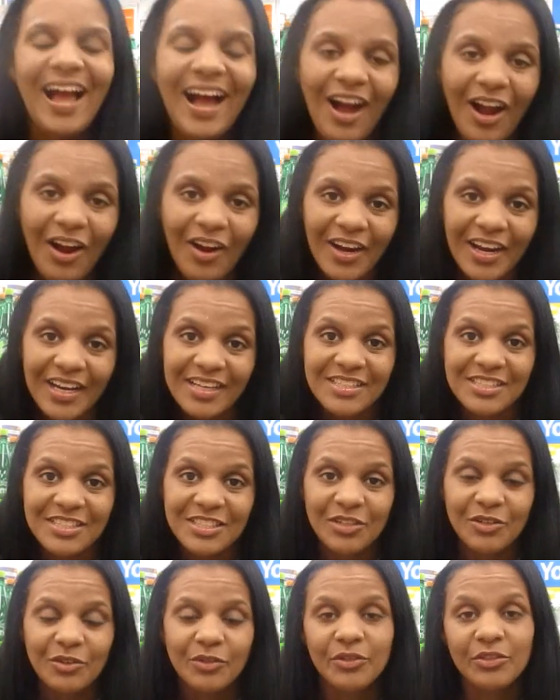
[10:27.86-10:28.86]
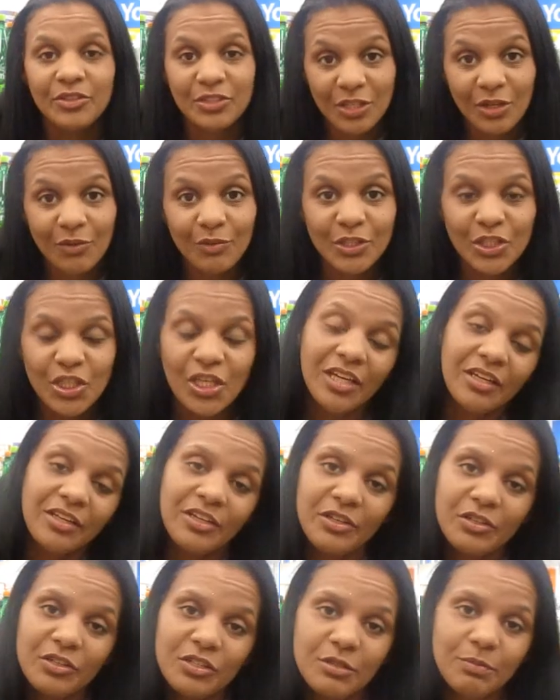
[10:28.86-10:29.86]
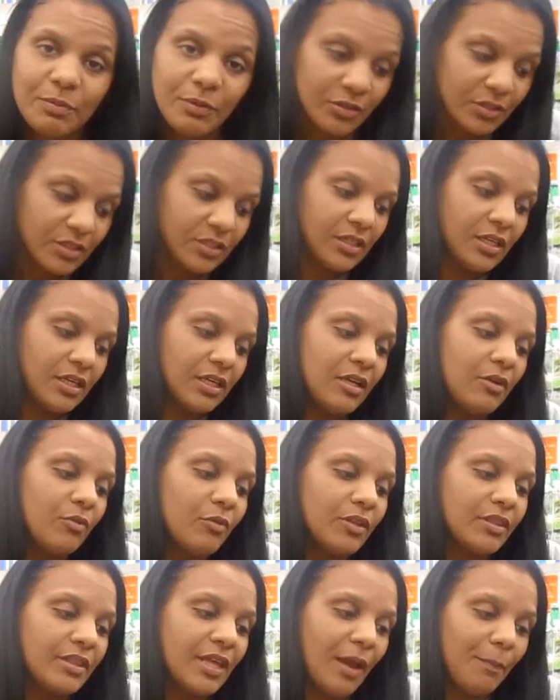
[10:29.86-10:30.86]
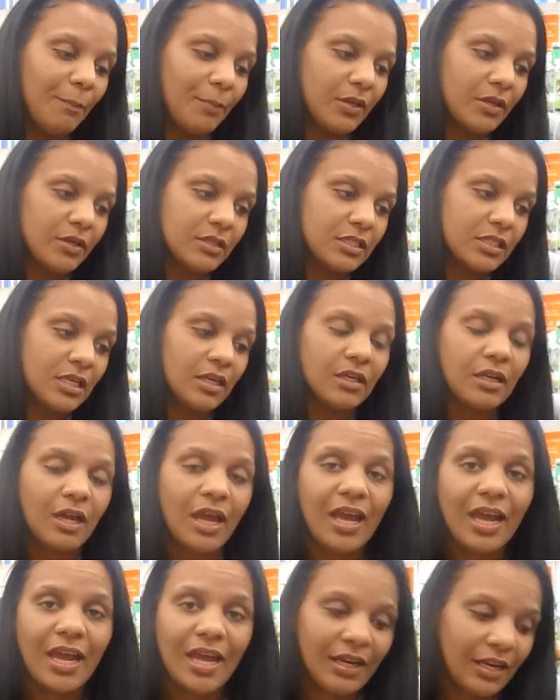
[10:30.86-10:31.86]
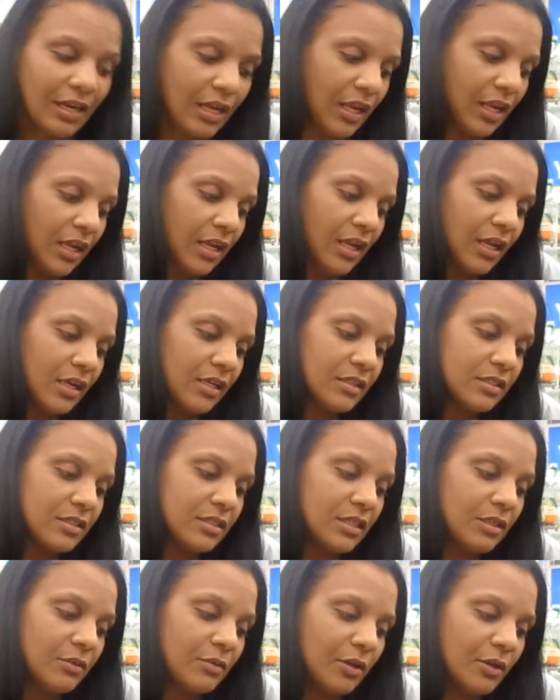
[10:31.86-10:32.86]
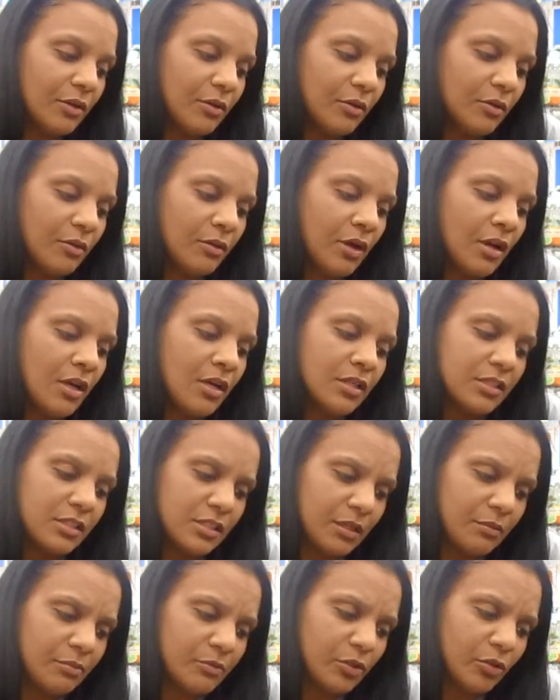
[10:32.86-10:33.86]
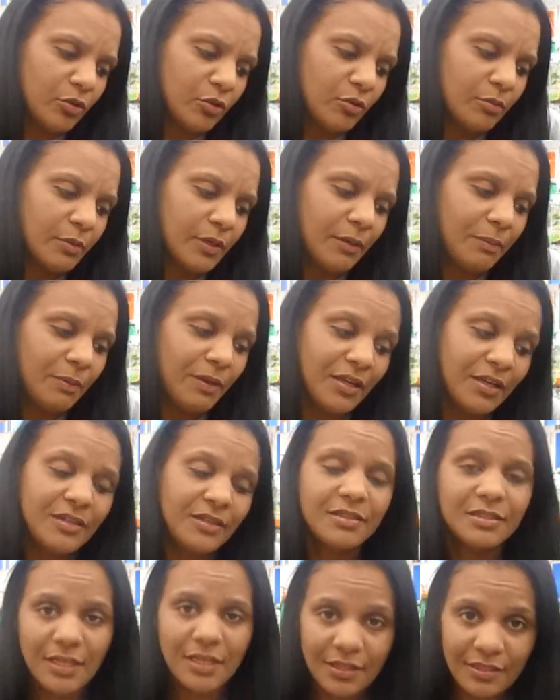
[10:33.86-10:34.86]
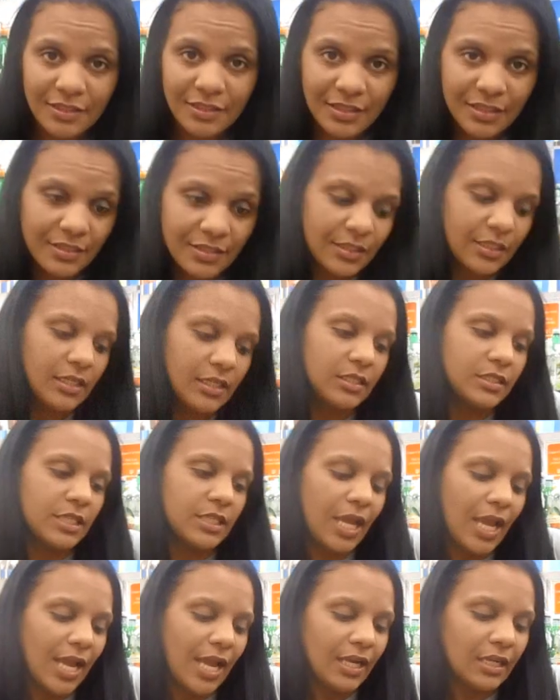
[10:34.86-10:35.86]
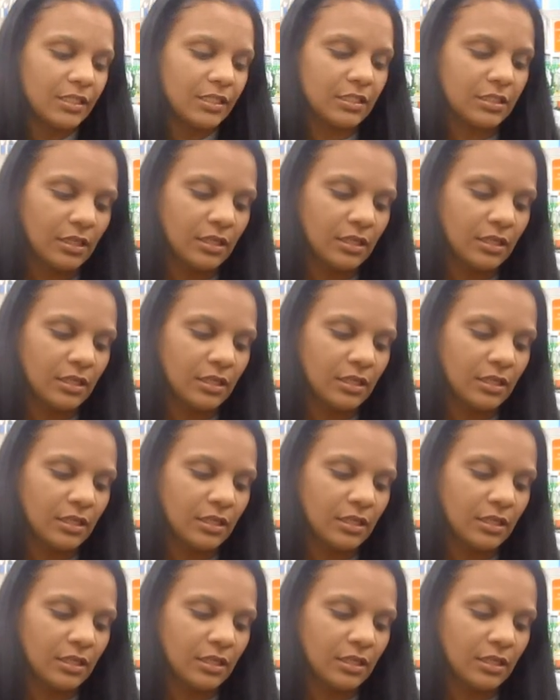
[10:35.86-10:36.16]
Alright, so you saw which candy you're supposed to get, and with that being said, I had a zero subtotal, but I paid 10 cents in tax